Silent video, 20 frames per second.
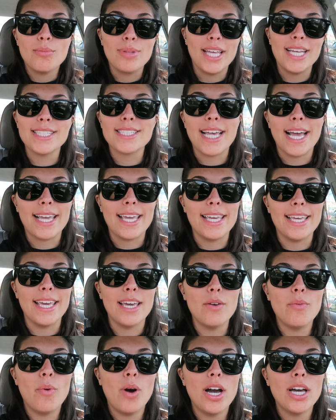place I can
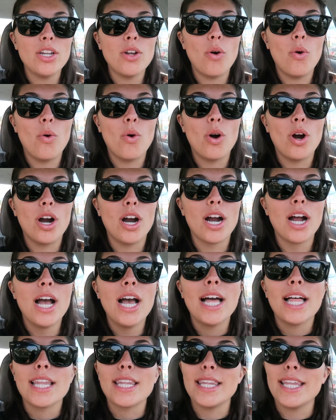get one or
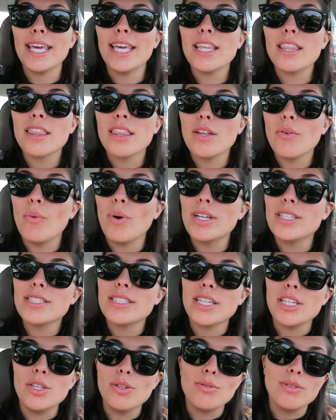link the
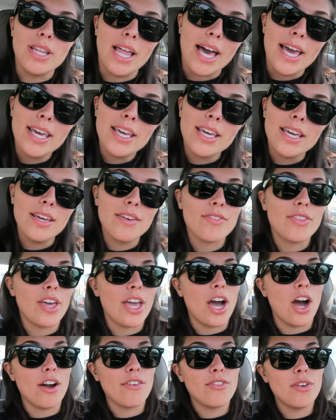ones that you like if
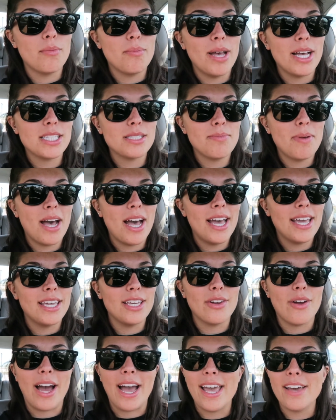they are from Best Buy.
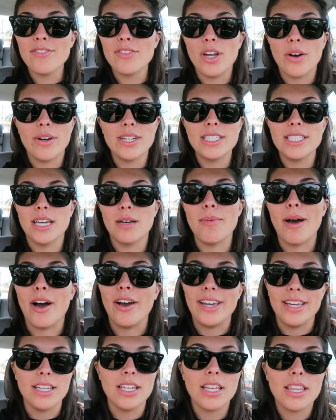You know, I have no idea
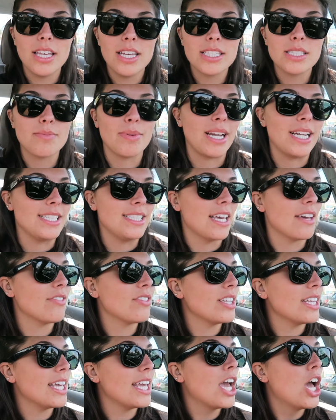about any of this, but I
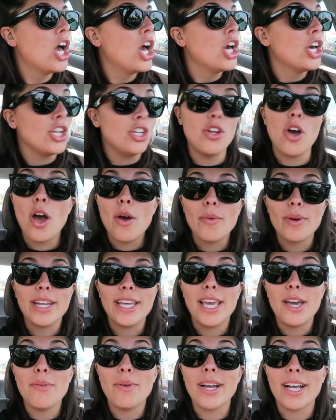definitely know I want
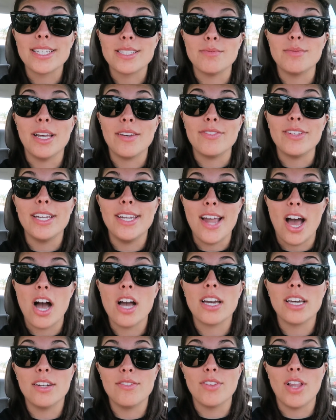to get one because I'm definitely
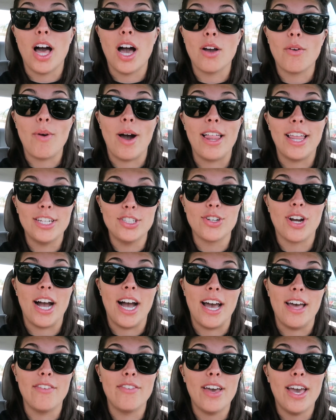not going to vlog while I
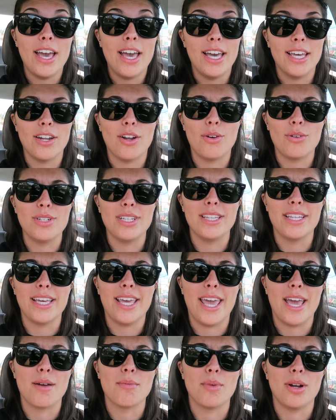drive and holding the
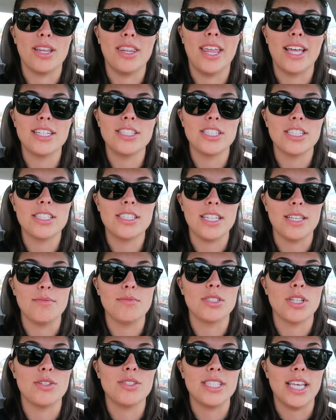camera, and that just
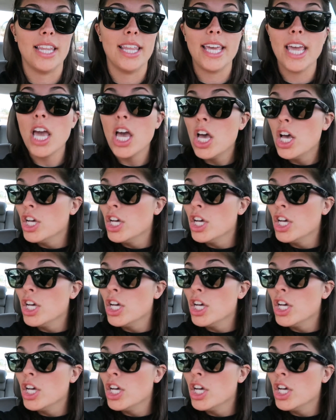seems so silly.